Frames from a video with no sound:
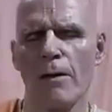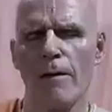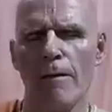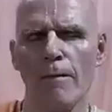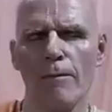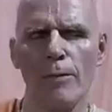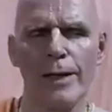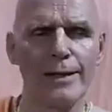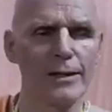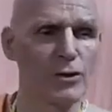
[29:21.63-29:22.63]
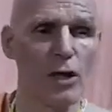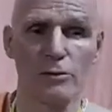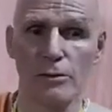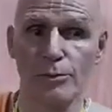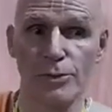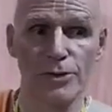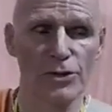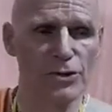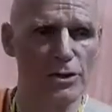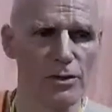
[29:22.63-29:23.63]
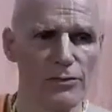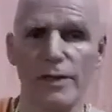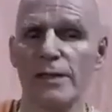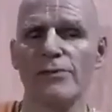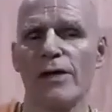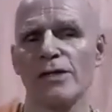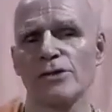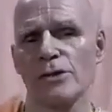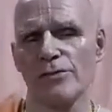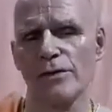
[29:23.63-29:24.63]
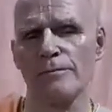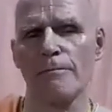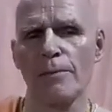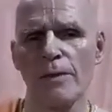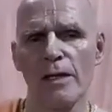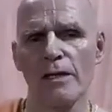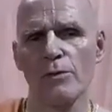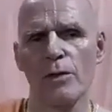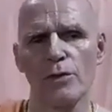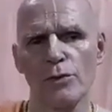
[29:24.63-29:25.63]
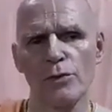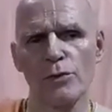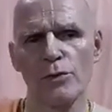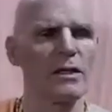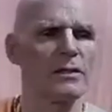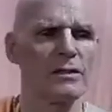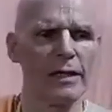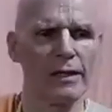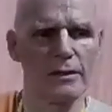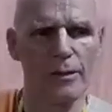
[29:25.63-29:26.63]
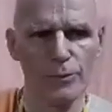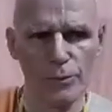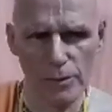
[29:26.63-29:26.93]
and exalted position of any Vaishnava, anyone who is taken up to the